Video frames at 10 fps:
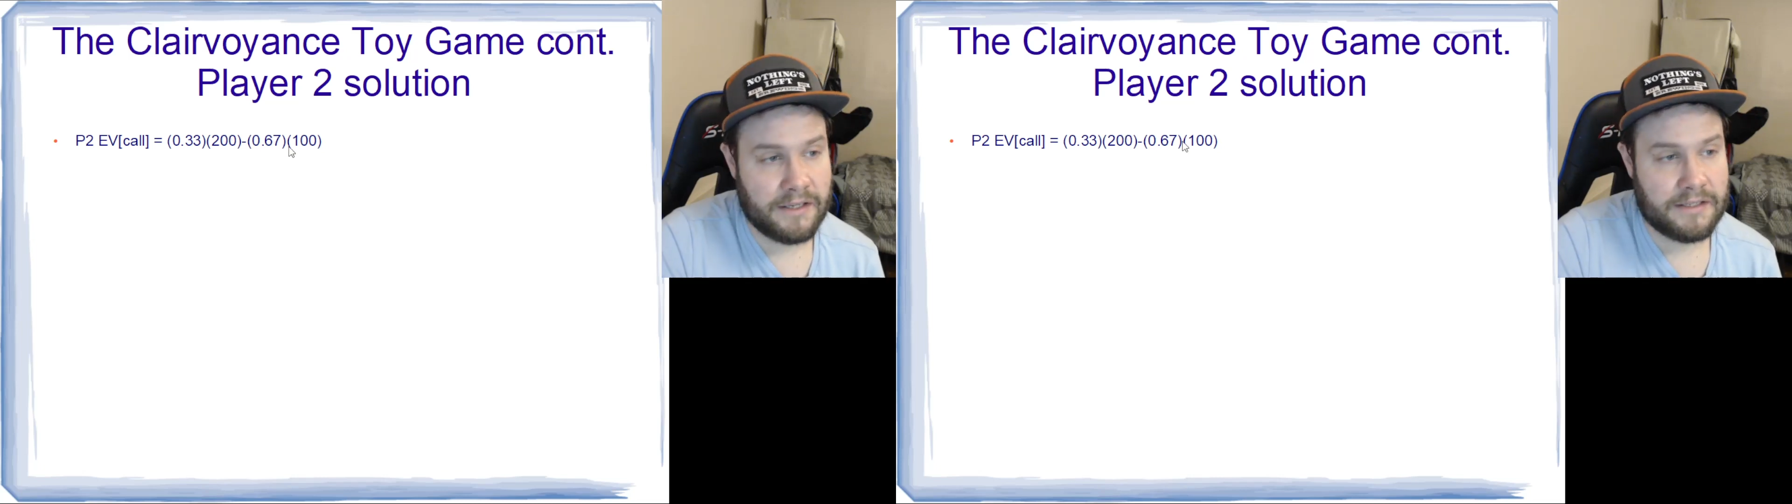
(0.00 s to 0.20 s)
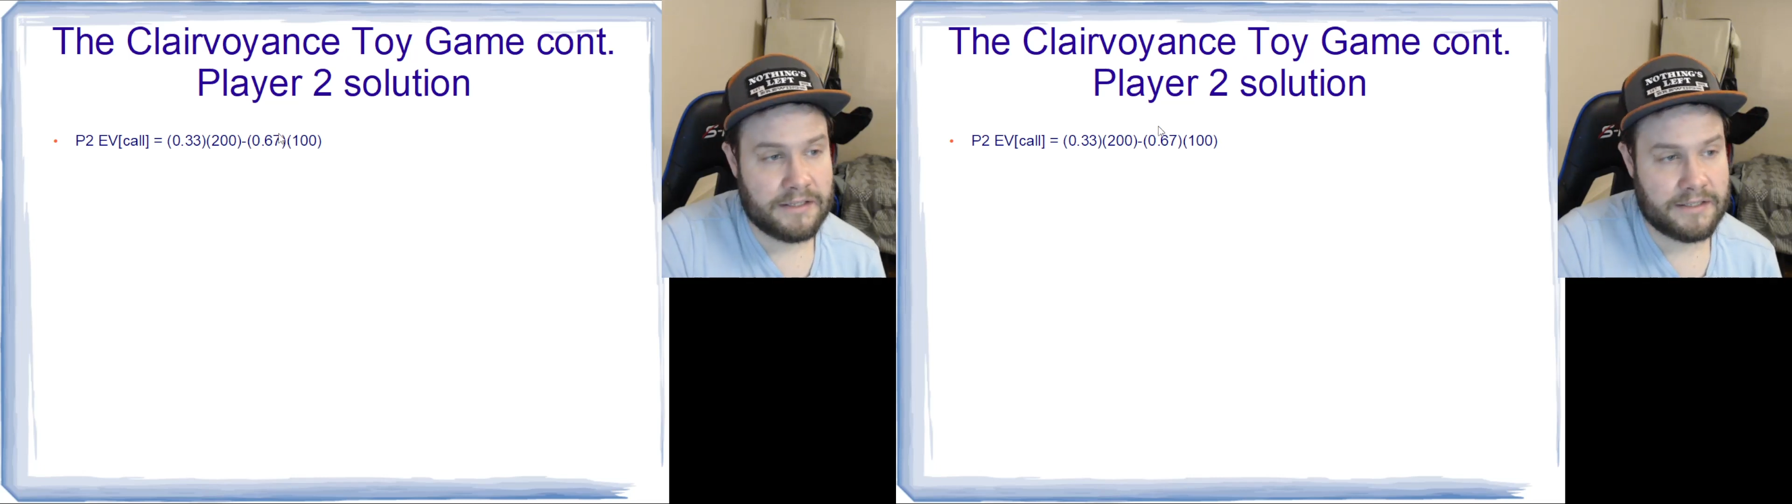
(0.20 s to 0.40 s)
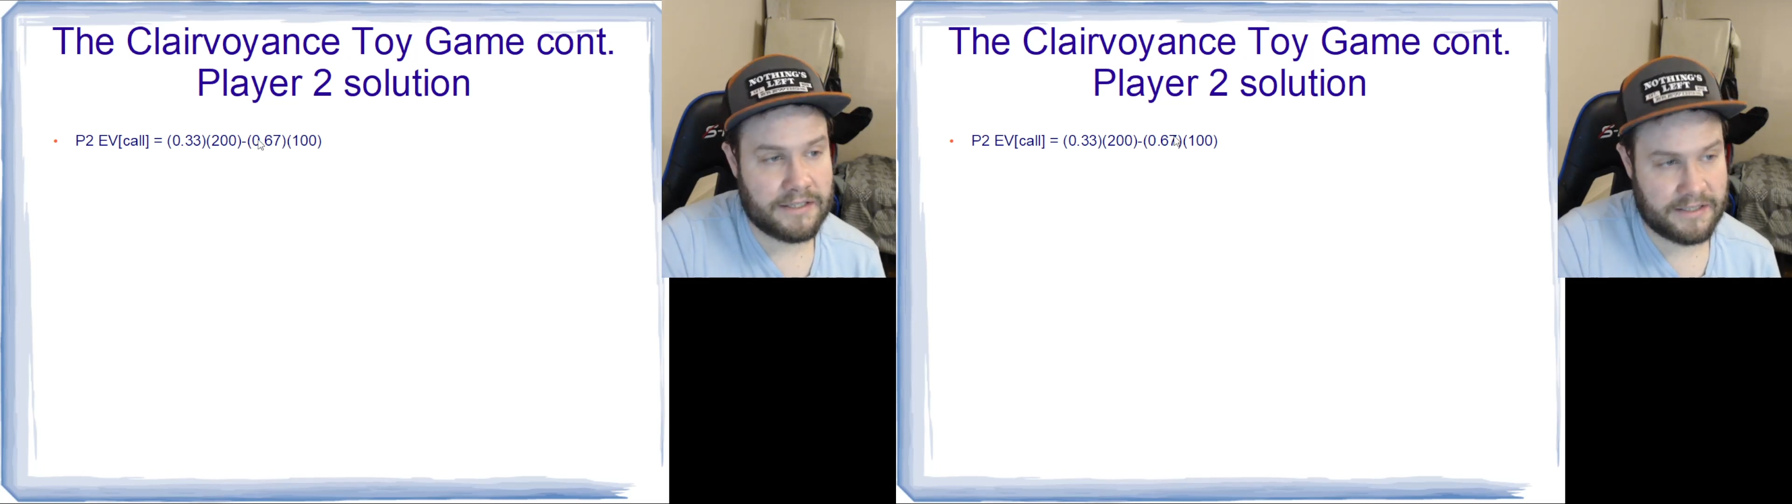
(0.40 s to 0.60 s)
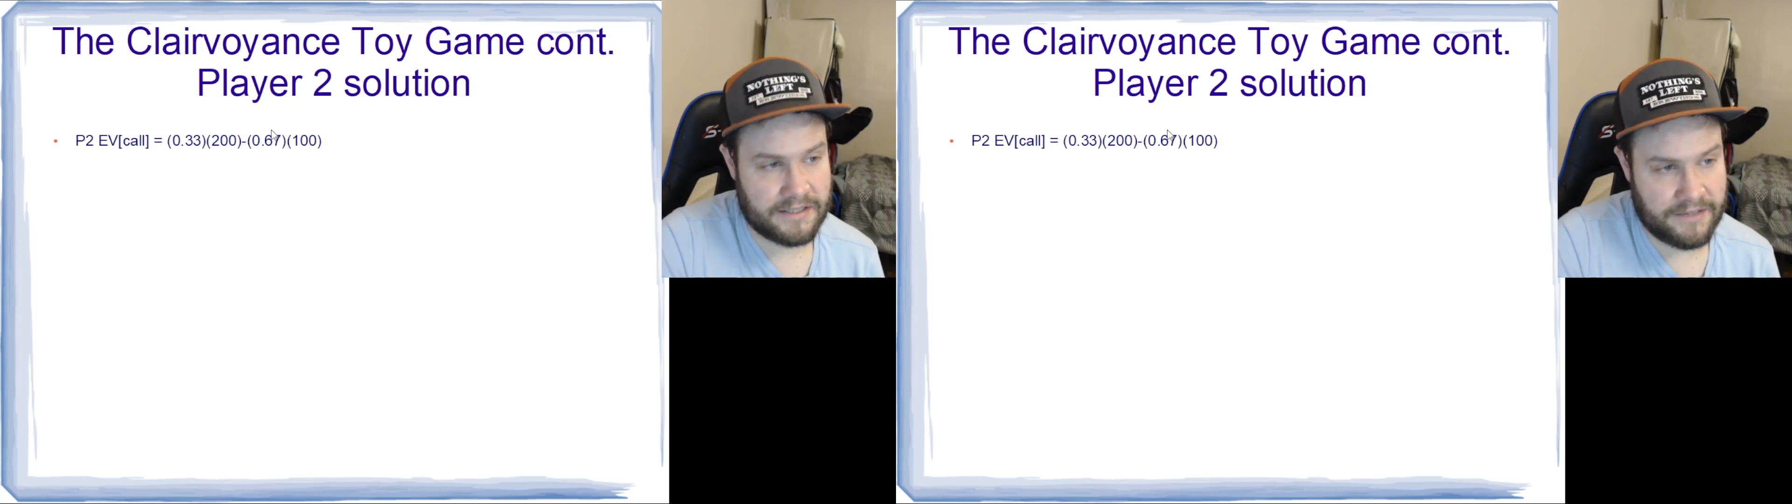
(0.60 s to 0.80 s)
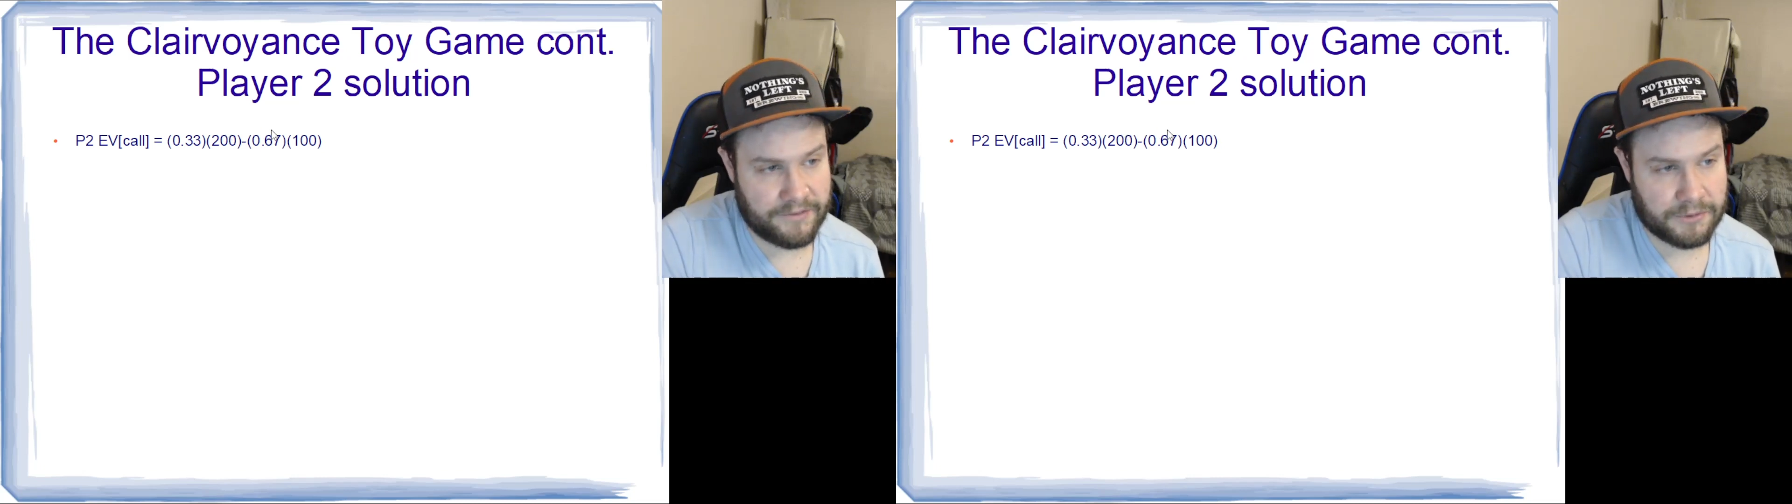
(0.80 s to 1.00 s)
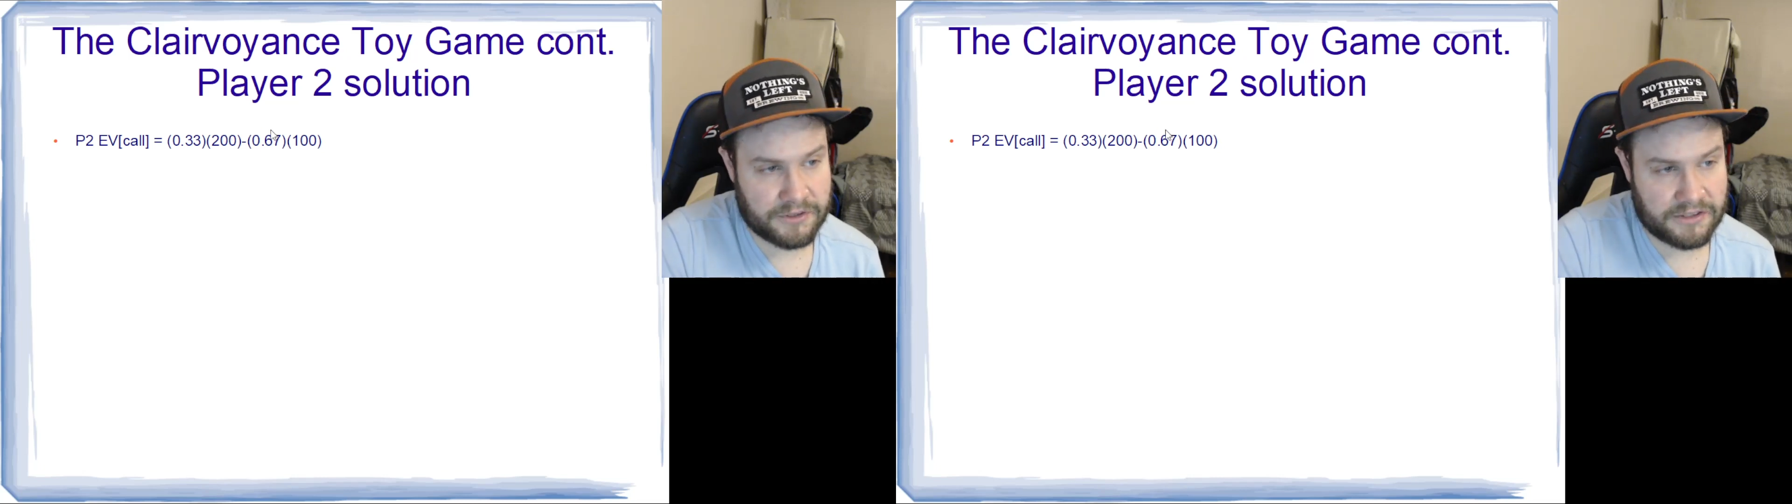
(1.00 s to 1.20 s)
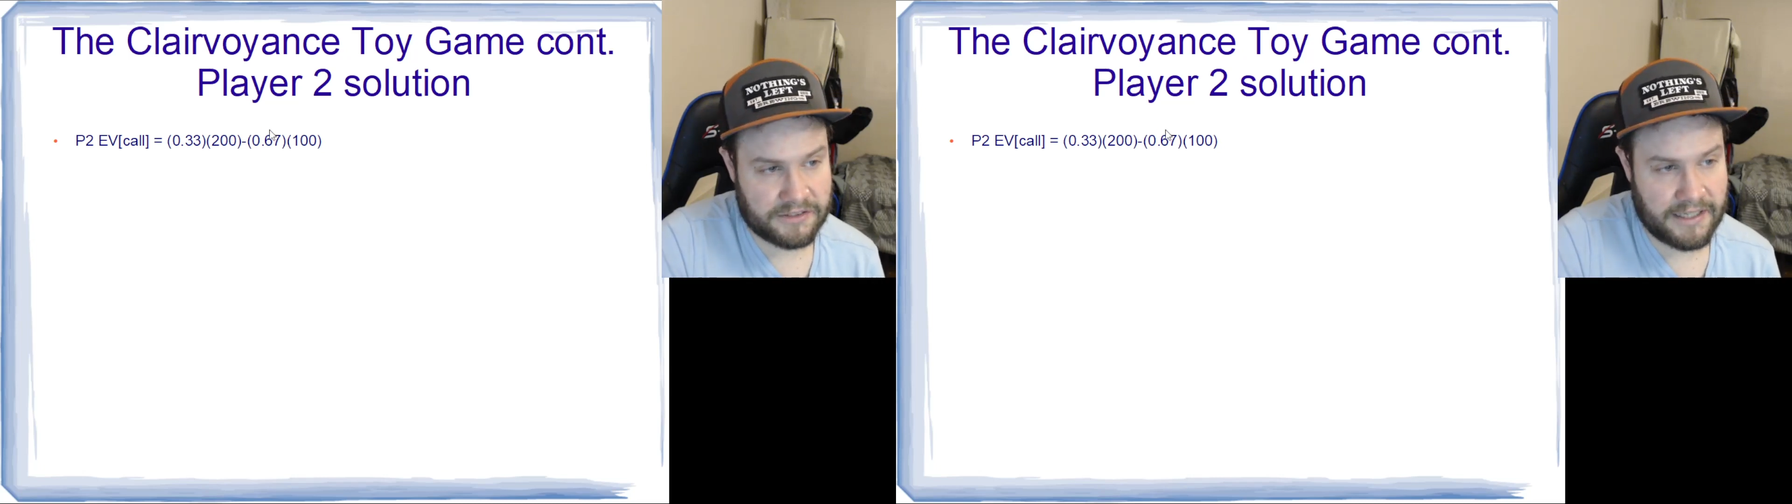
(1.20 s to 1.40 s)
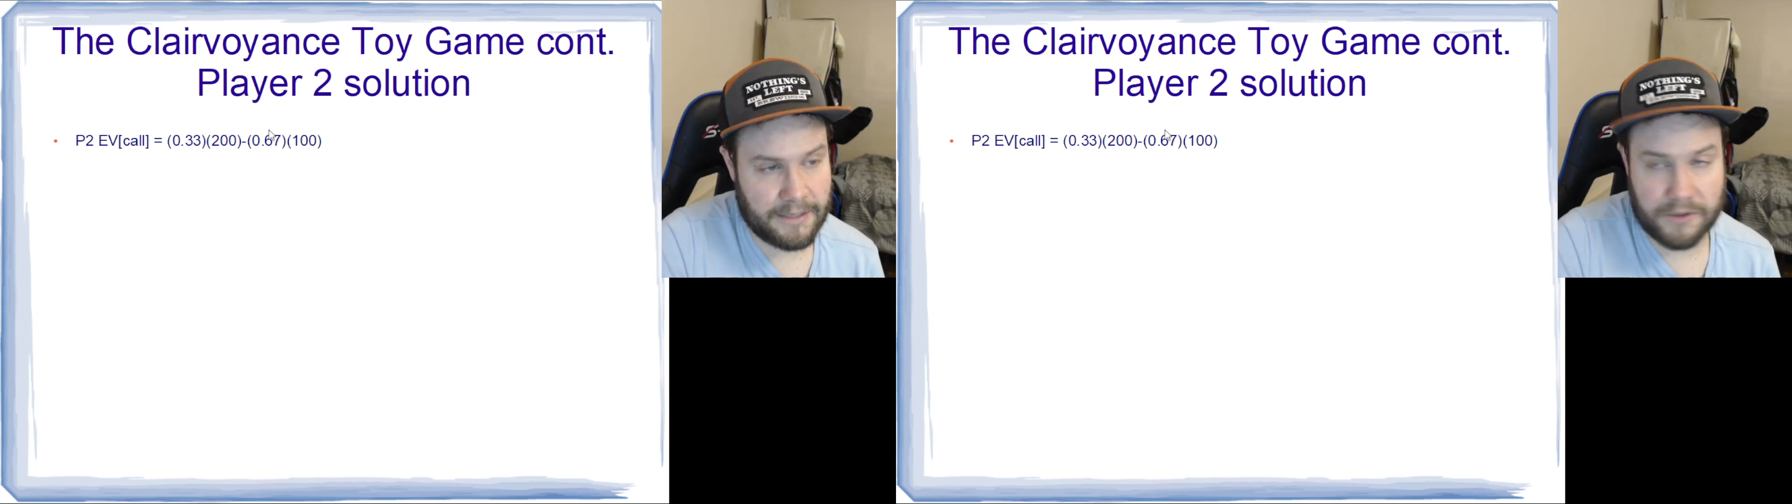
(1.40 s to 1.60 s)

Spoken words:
67% of the time,